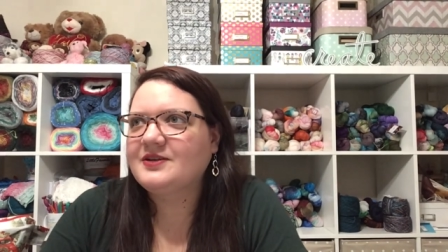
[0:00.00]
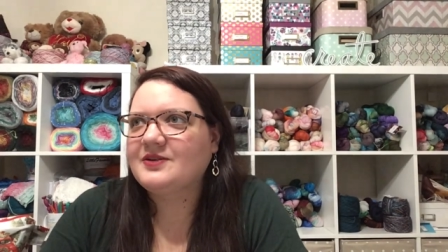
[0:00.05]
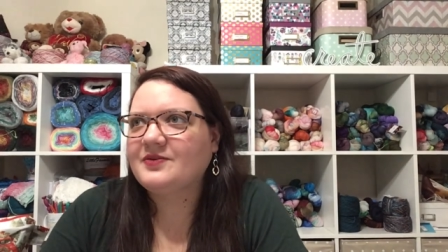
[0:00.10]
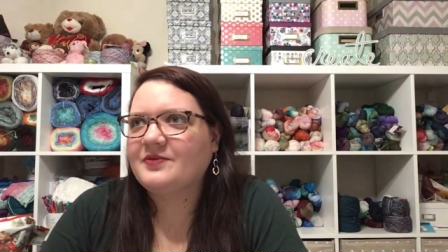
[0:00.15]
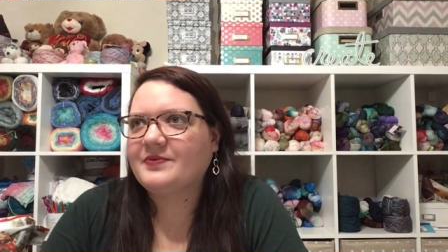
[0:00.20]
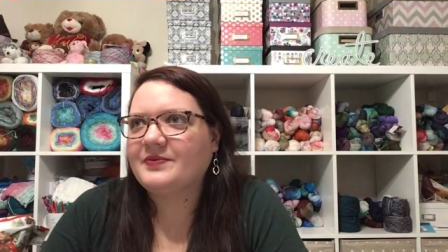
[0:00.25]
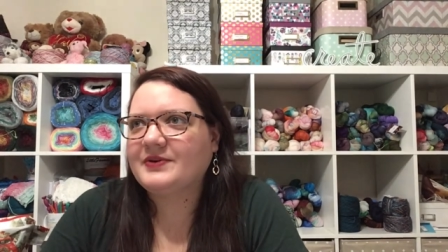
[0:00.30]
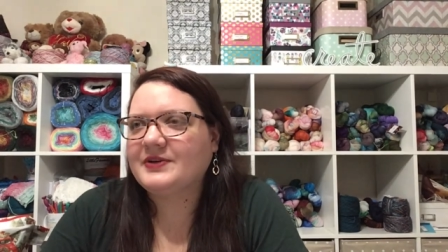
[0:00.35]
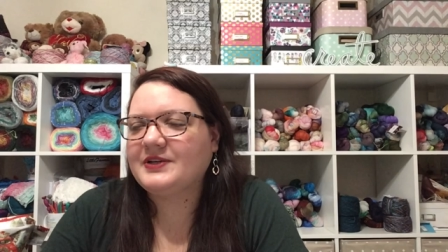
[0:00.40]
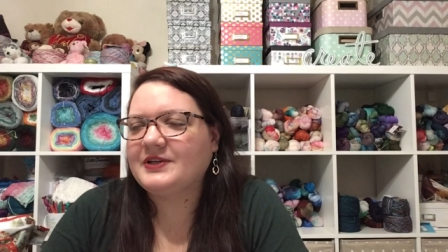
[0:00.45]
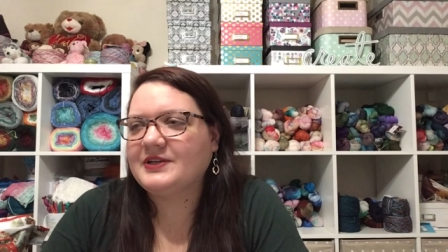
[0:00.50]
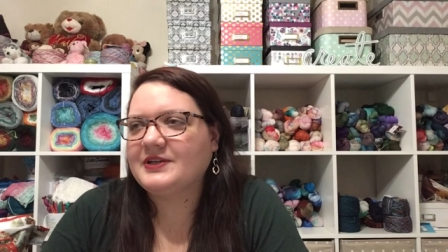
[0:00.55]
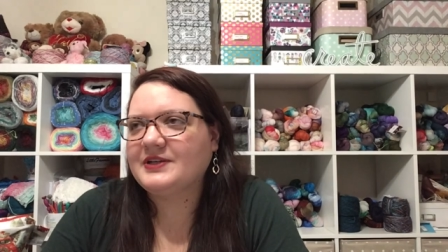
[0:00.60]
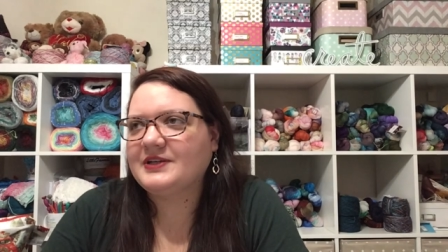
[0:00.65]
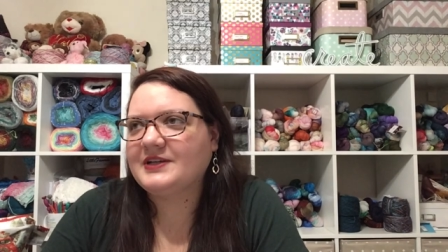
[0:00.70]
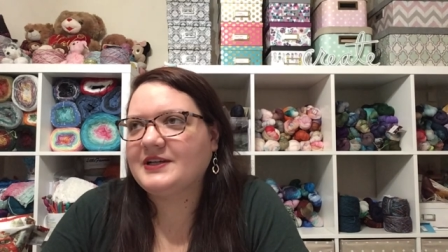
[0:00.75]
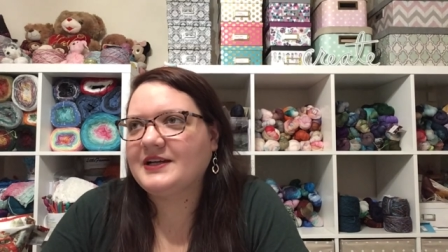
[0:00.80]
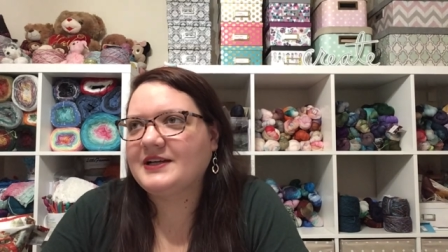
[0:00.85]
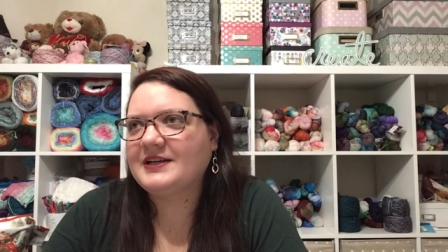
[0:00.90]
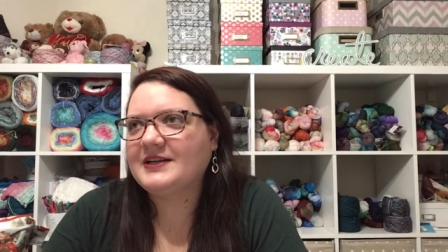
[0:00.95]

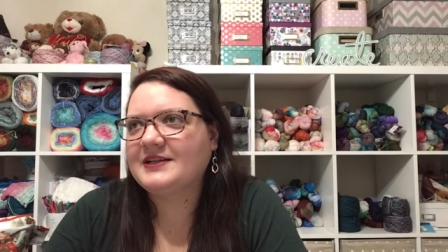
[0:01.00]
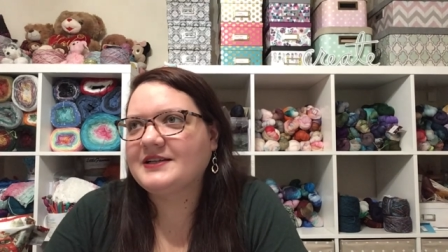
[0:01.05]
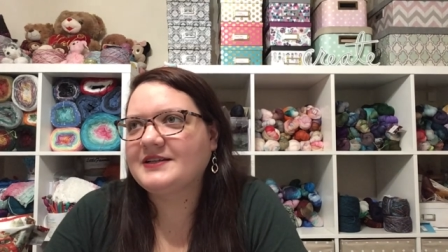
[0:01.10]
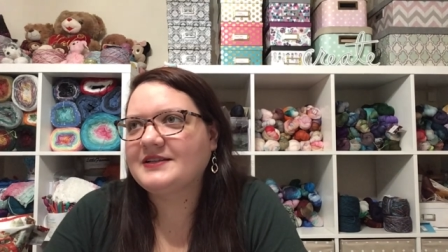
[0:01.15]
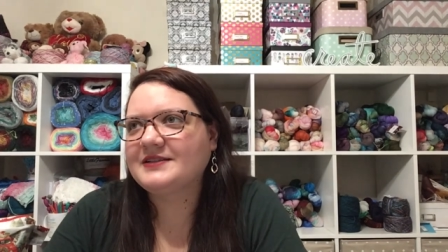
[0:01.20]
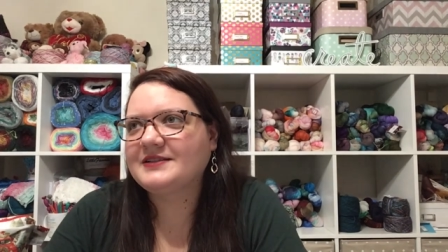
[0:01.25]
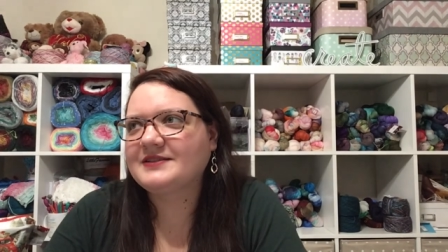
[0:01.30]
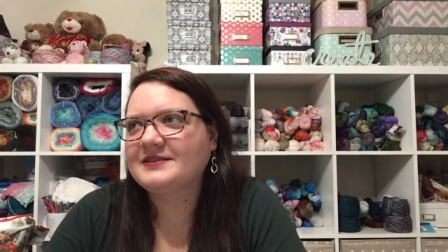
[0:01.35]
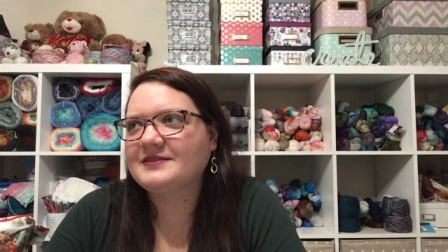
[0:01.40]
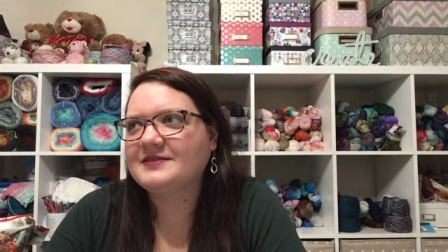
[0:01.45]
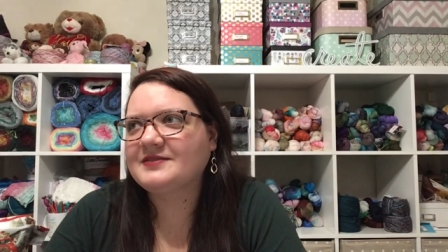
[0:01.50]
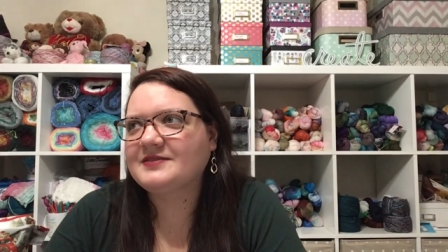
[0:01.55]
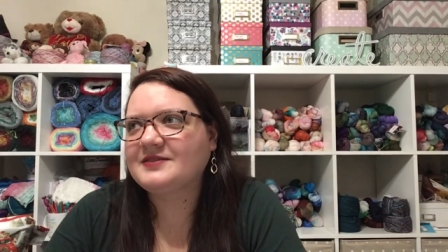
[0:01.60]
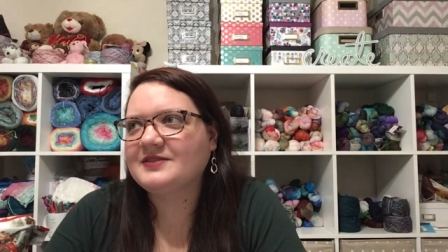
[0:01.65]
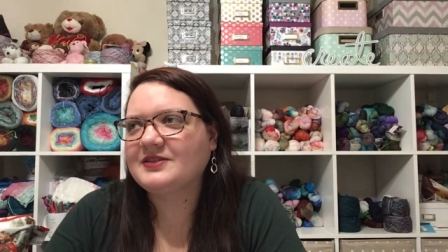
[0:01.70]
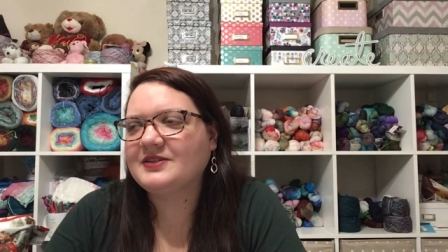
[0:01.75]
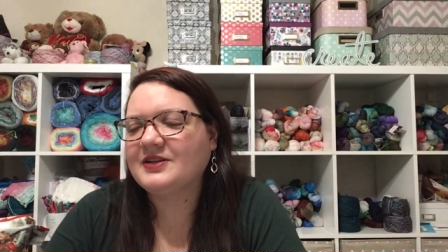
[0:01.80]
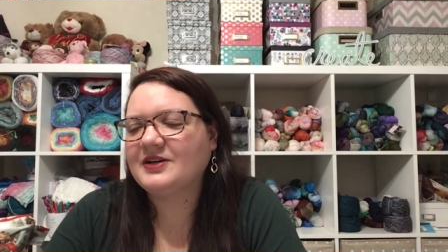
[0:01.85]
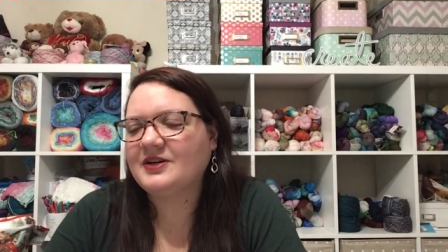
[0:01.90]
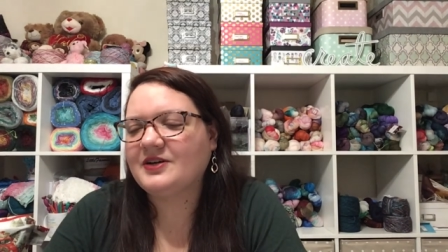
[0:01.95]
would,
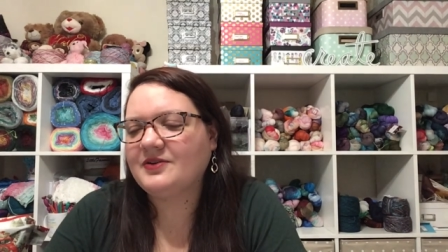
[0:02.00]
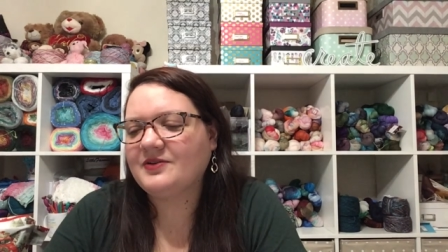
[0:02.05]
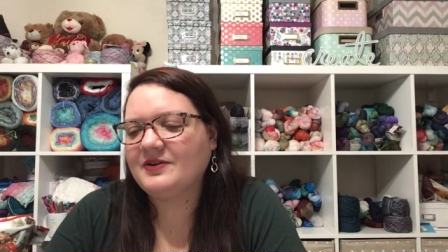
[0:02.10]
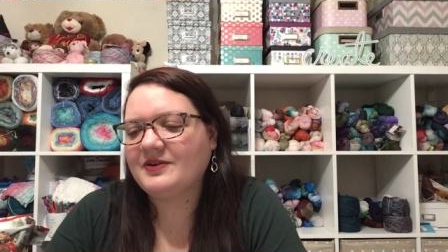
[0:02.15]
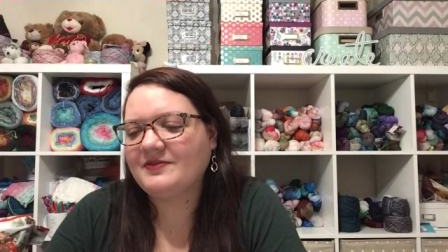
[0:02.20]
you know,